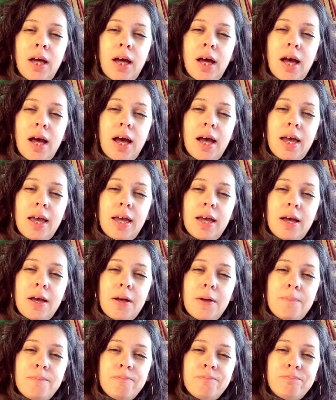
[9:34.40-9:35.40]
I
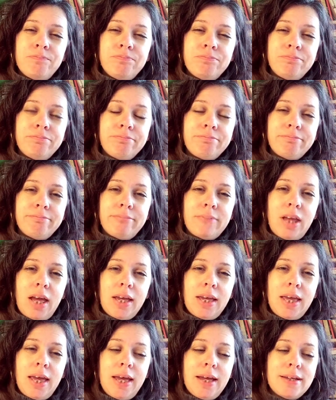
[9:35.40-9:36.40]

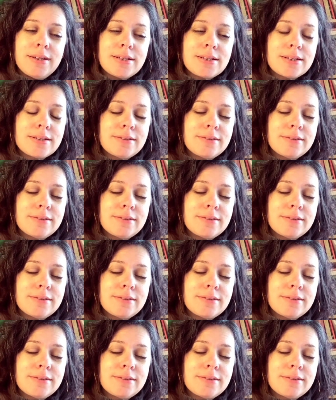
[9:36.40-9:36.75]
can't.